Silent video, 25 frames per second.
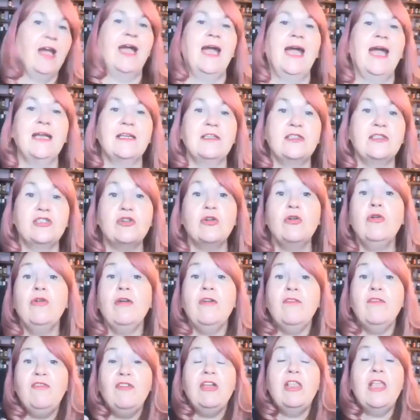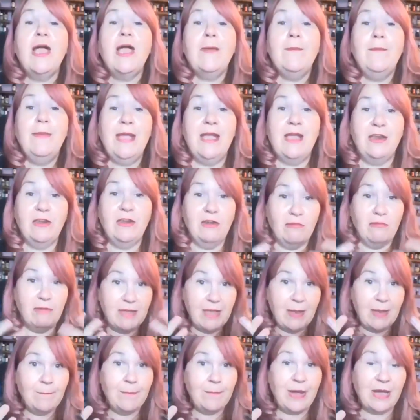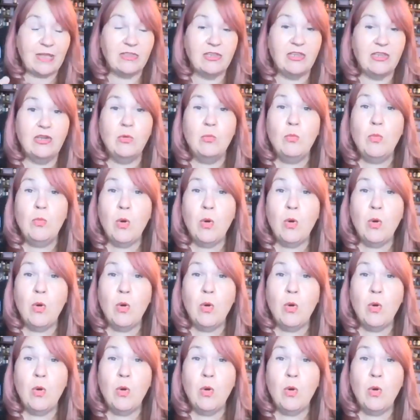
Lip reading: And or if you're like me and you're an empath and you